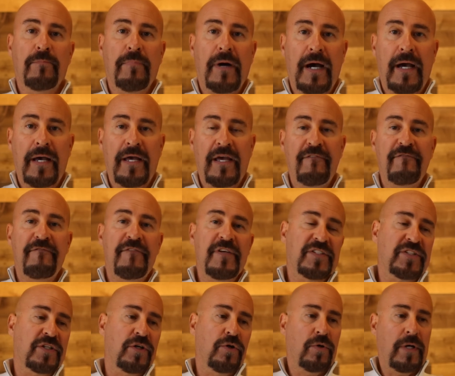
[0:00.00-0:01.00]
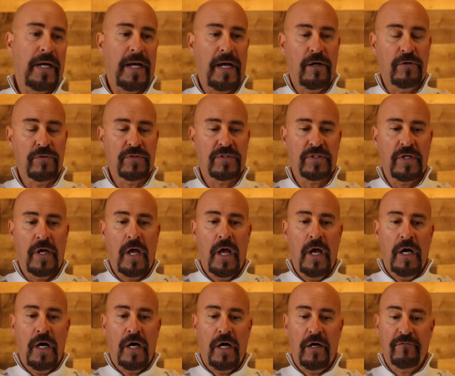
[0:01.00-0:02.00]
buy a physical ounce
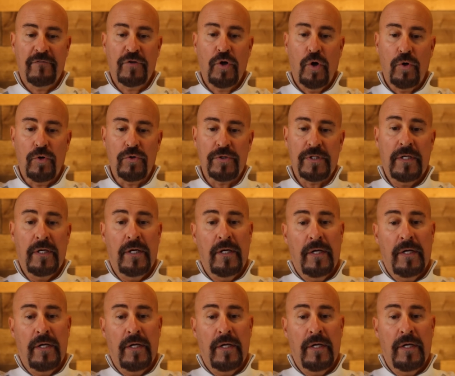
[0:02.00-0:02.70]
of gold.